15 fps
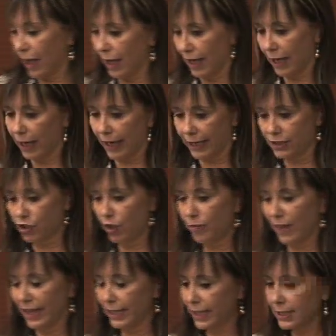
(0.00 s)
I, I told
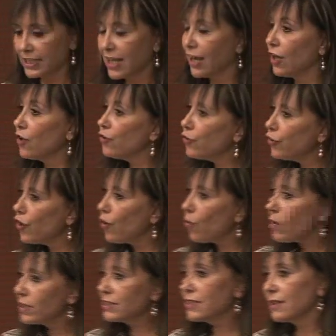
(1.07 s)
my kid, you know
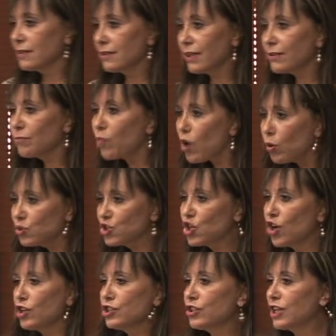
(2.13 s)
what? The, both
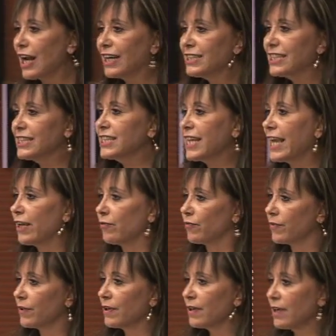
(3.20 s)
condoms are the same.
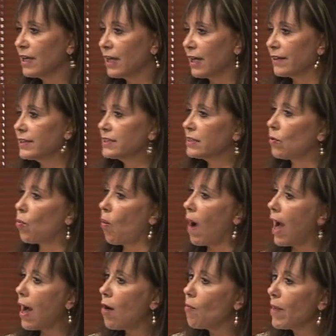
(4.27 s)
And they say,
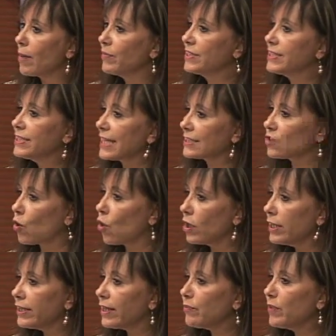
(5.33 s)
wow, mom, it's just only the